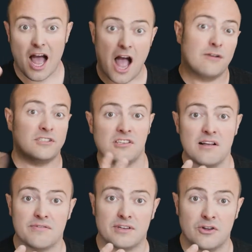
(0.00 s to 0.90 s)

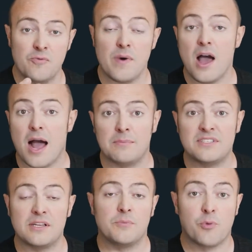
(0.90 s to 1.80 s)
Outside of the loop, I'm
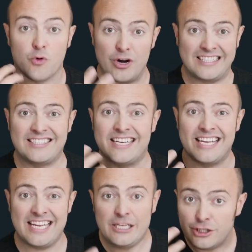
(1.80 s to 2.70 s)
still printing
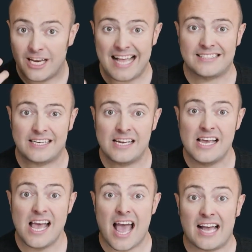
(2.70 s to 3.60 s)
each letter
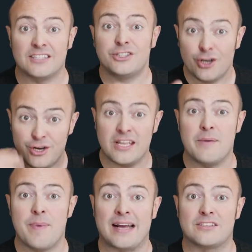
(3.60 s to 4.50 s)
and turning it
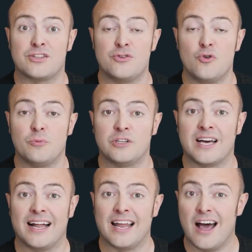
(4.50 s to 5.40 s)
back to the normal
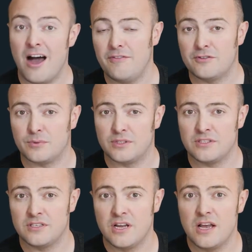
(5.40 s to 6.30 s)
color afterwards.